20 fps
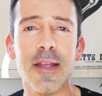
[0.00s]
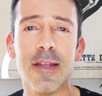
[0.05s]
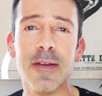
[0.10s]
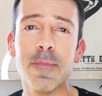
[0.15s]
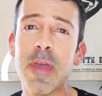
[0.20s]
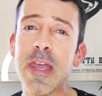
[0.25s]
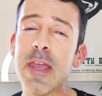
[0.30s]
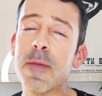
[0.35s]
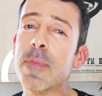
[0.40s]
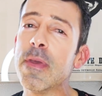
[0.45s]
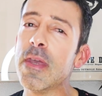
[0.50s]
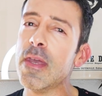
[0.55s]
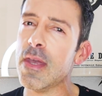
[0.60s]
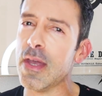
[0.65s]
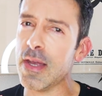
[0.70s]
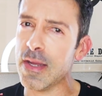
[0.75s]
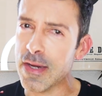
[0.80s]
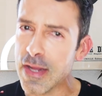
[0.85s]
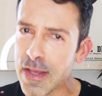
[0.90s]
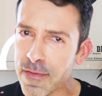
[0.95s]
And
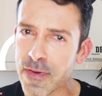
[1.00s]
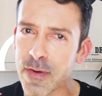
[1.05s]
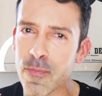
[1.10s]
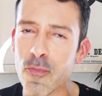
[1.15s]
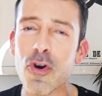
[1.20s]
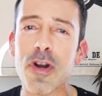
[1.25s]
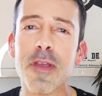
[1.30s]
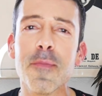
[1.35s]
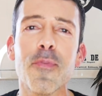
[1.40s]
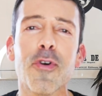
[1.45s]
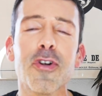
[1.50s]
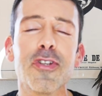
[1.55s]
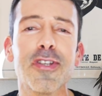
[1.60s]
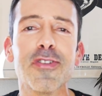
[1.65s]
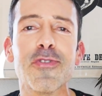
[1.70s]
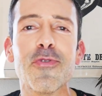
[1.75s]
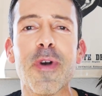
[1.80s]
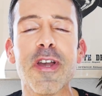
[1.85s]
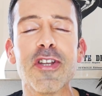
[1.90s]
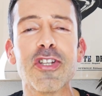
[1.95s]
maybe an even more
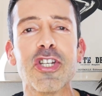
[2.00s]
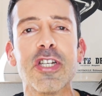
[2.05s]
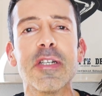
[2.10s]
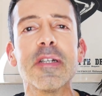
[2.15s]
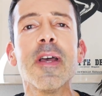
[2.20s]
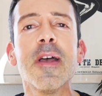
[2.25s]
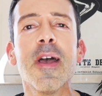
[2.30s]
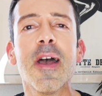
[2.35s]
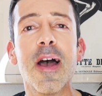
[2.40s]
important question,